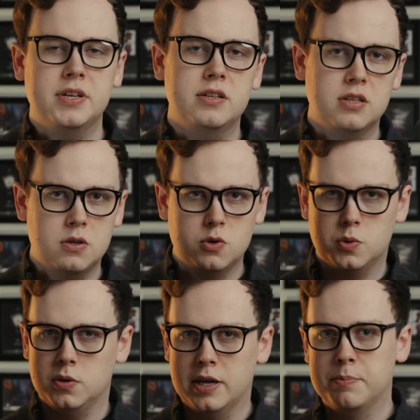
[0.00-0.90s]
Besides the
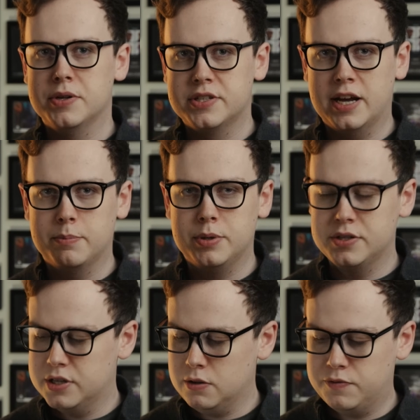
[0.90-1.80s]
usual inputs and
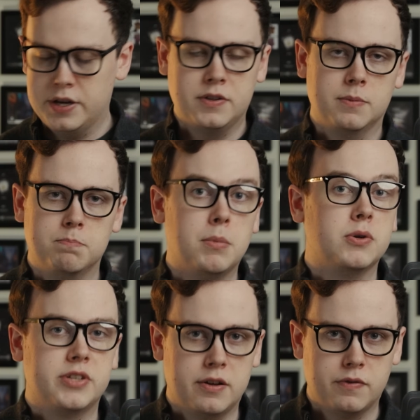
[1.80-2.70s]
outputs that you'll find on
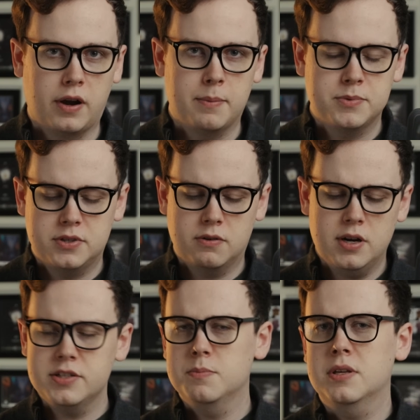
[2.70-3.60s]
most headphone amps, there
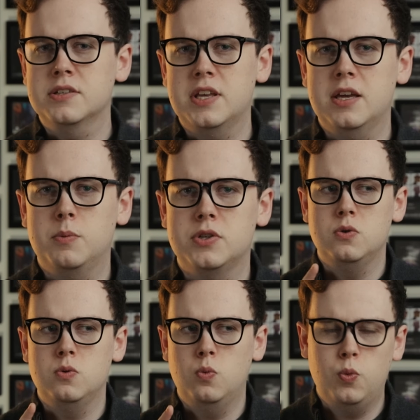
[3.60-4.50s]
are some things here
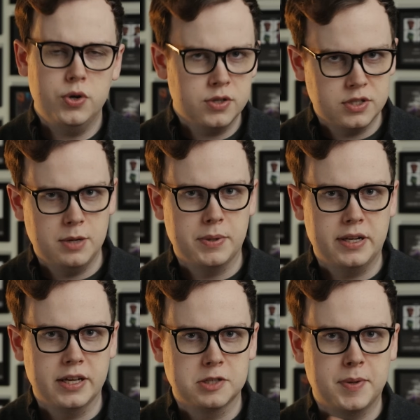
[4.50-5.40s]
you wouldn't
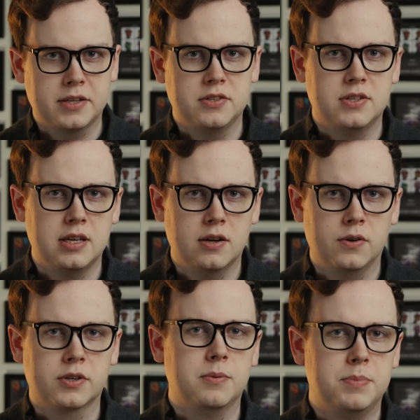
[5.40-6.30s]
typically expect to see
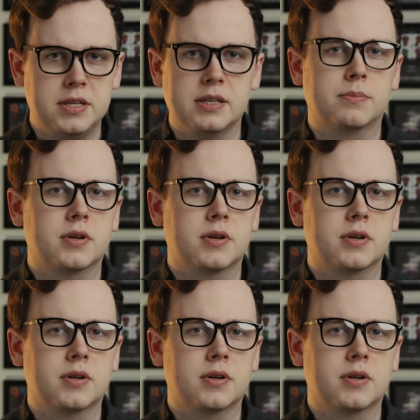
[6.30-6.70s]
on competing